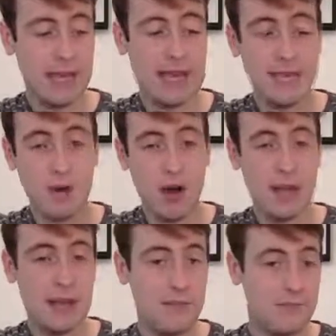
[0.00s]
E
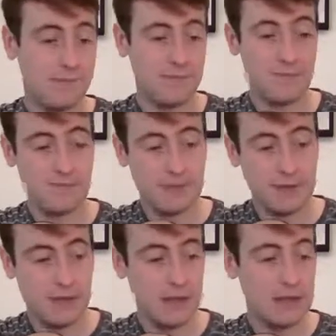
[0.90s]
minor.
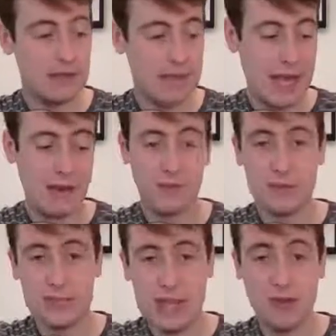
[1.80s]

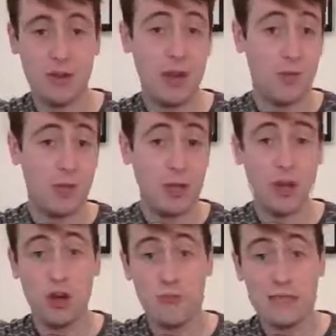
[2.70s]
Down, down,
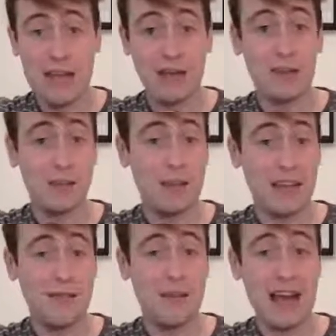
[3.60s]
up, down. B
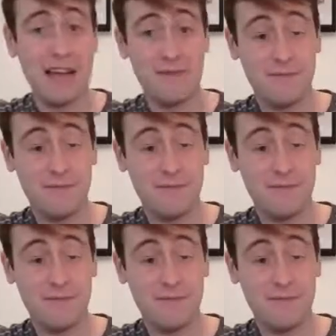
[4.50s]
flat.